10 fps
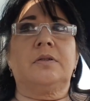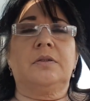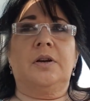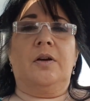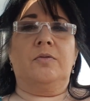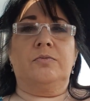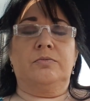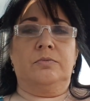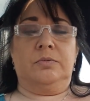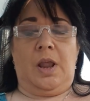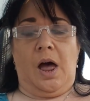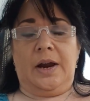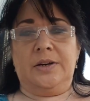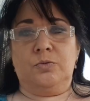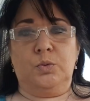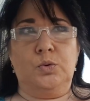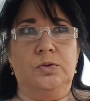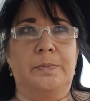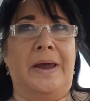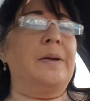you know, lined,
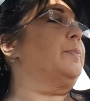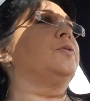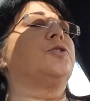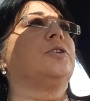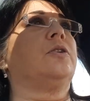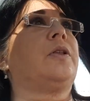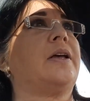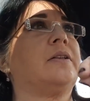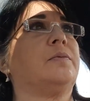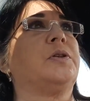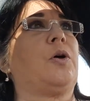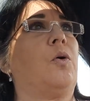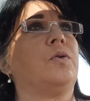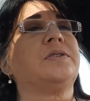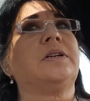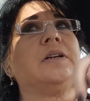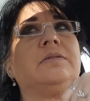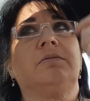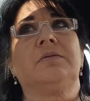ruled papers, you know, like with the holes in it,